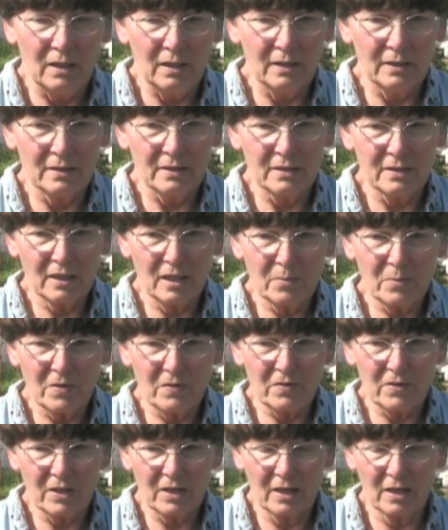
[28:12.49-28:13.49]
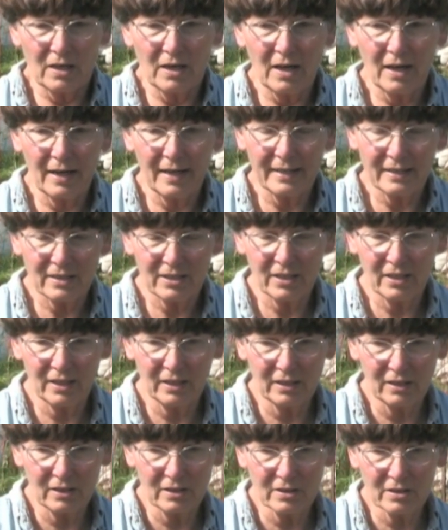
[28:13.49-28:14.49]
Some of the high
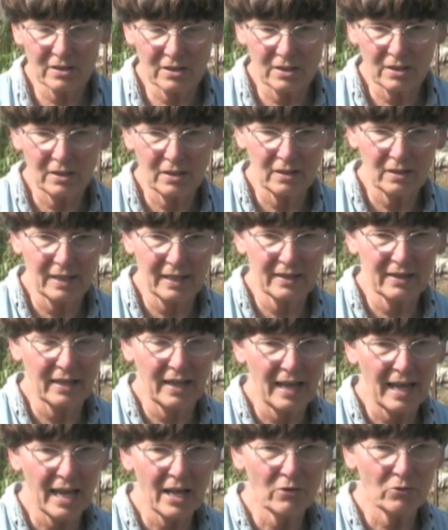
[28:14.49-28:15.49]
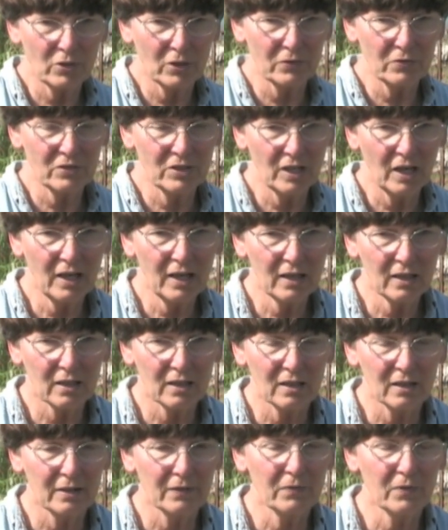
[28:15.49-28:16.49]
tunnels, like the Haygrove
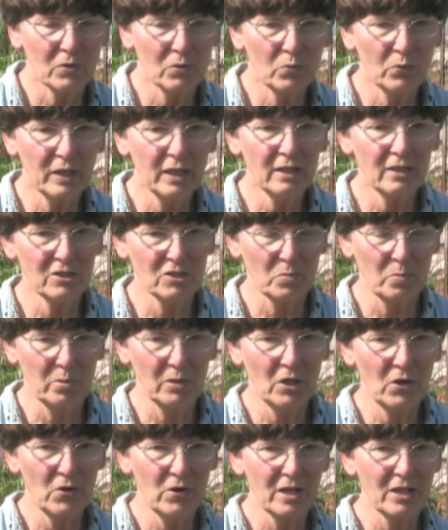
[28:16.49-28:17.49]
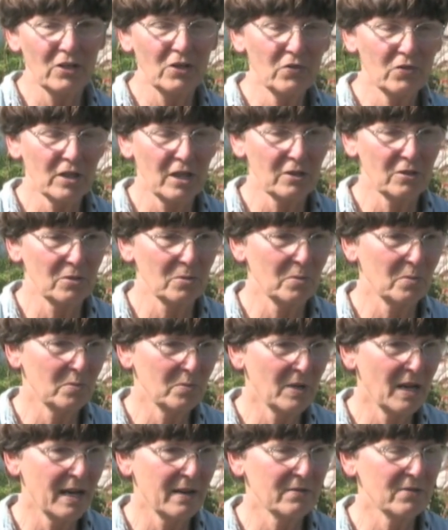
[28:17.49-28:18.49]
Tunnel, if the wind is blowing, you've got to
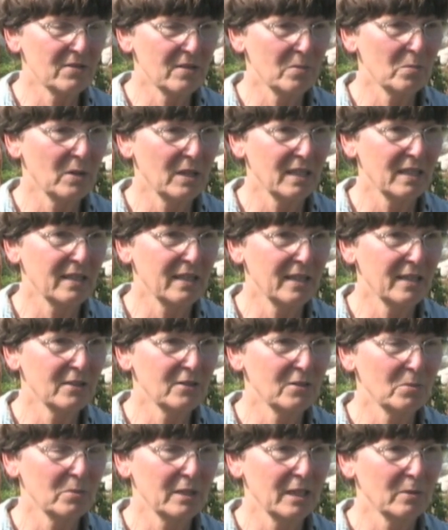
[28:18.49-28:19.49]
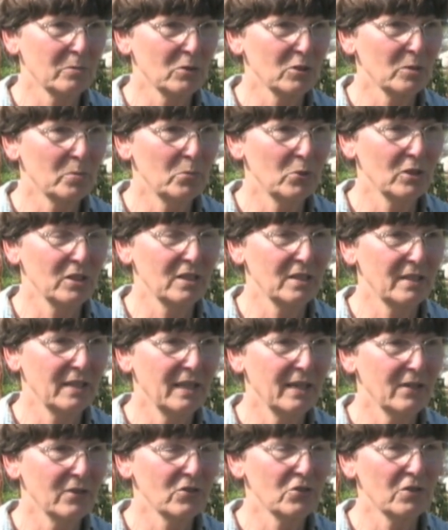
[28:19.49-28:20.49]
have somebody there to be able to pull it
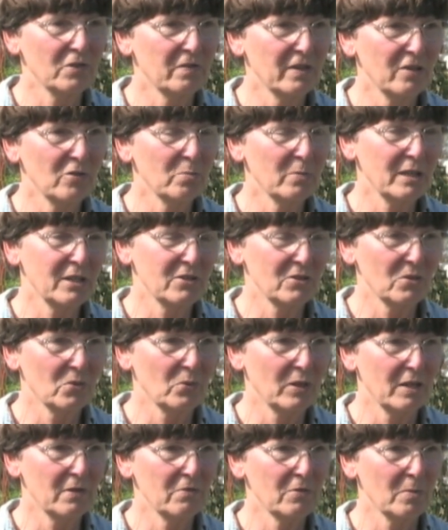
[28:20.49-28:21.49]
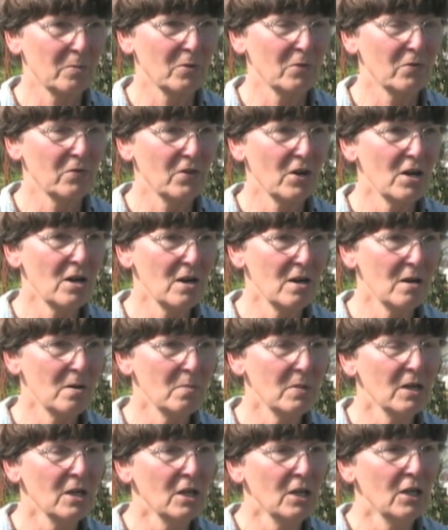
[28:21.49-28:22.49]
down. So if everybody's away from the farm,
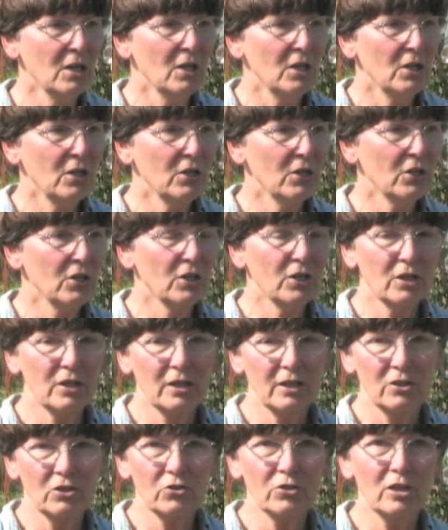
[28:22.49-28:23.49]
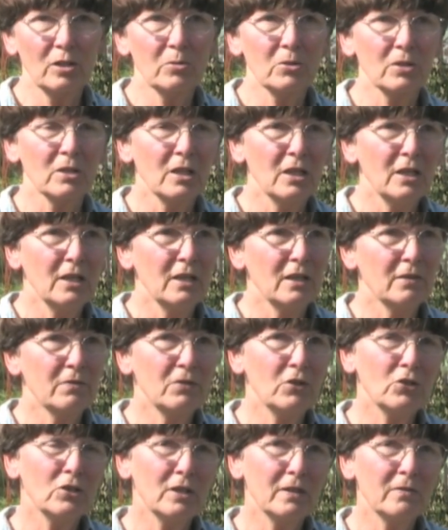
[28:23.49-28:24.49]
you're in trouble. If
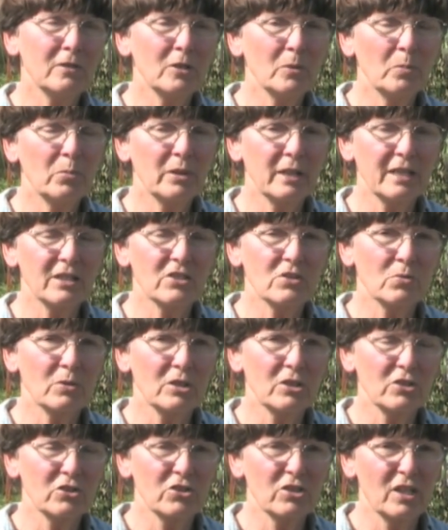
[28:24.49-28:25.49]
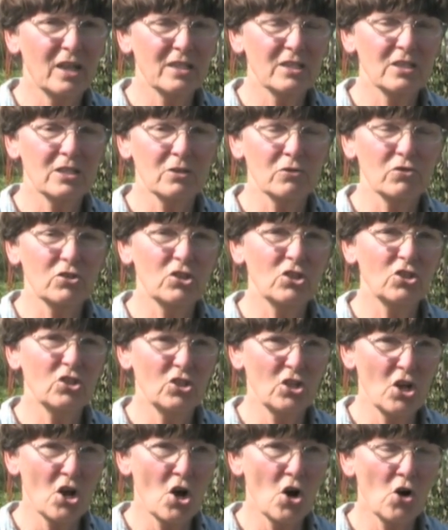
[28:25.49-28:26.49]
you live in a place where there's lots of
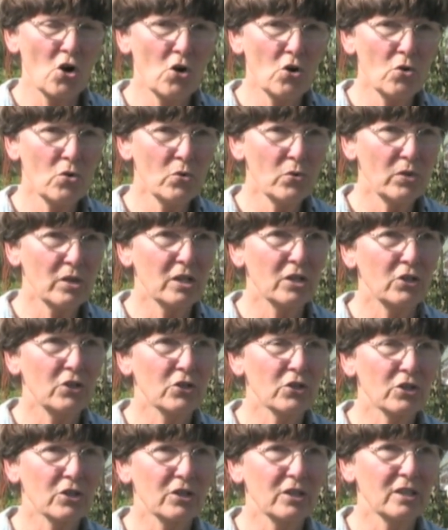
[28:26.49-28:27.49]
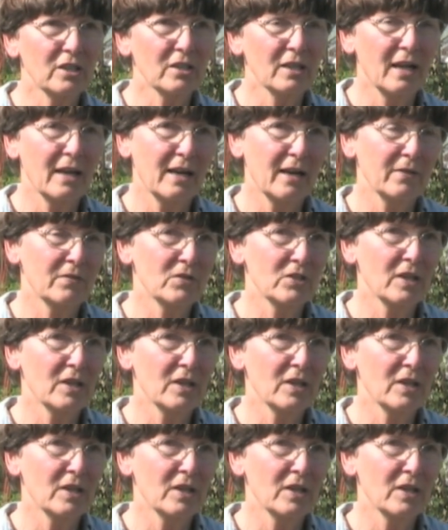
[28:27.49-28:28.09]
snow, then you're going to have,